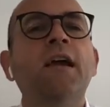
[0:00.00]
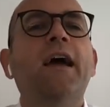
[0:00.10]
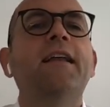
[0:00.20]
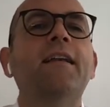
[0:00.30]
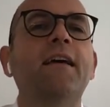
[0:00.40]

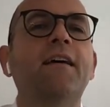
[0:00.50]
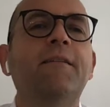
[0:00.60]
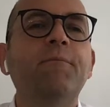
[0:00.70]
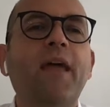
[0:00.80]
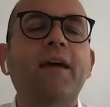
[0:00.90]
And that
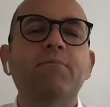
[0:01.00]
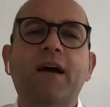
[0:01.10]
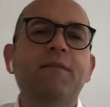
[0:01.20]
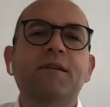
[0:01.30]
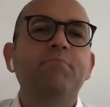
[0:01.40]
um,
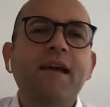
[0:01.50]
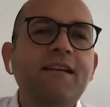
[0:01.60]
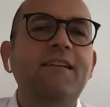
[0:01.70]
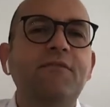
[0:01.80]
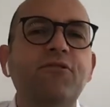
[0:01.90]
I mean,
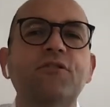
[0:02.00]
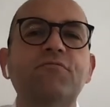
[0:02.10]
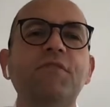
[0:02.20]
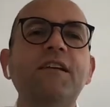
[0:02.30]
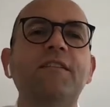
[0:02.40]
mainly for the
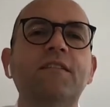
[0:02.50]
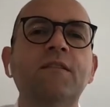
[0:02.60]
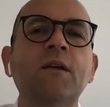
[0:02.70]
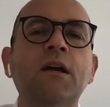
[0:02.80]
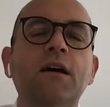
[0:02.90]

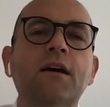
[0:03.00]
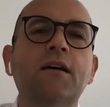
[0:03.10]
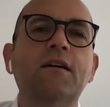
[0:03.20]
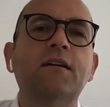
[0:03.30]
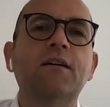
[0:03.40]
reason
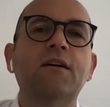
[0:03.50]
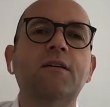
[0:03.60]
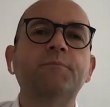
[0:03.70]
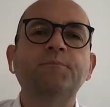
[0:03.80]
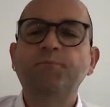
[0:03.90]
uh,
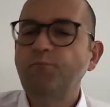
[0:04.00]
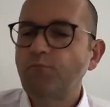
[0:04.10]
um,